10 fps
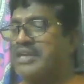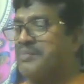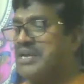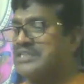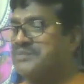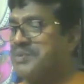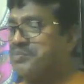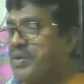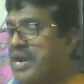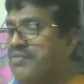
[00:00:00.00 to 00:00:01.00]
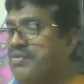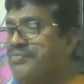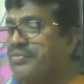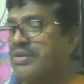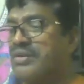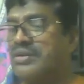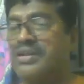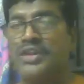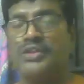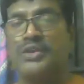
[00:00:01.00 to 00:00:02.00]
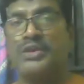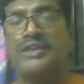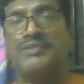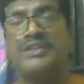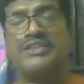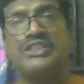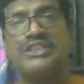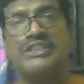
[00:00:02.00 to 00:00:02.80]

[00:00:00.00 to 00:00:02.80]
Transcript: It must be powerful, though it was